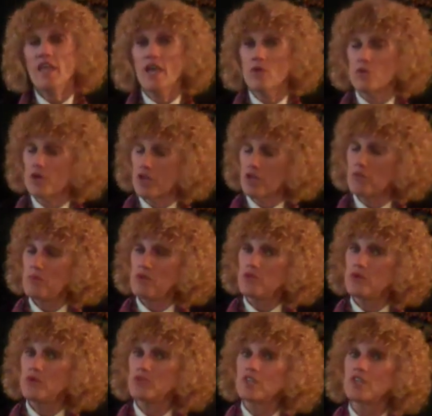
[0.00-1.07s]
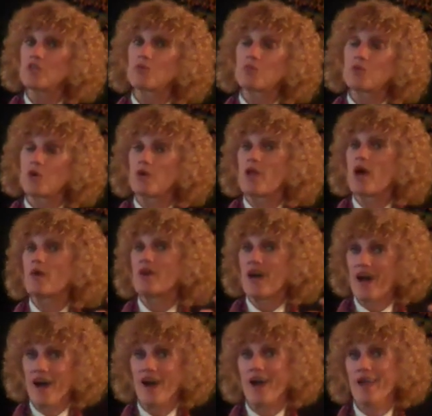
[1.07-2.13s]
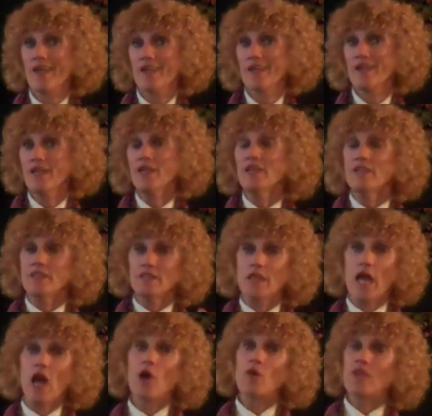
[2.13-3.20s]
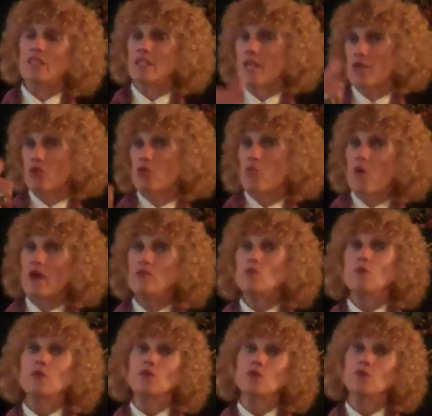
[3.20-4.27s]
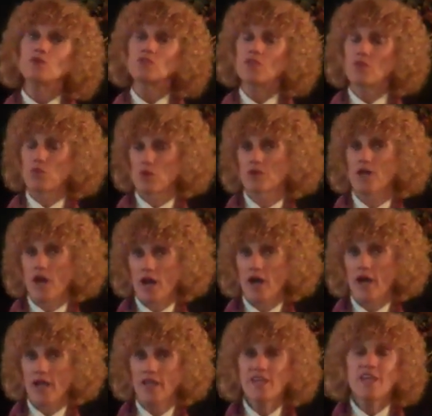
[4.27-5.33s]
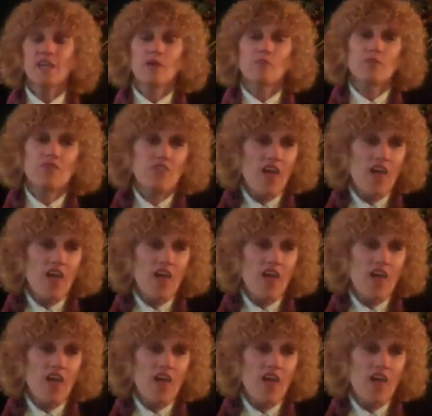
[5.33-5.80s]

And we're going to be using the pronoun I. Now, in layer 1, we used the word I, but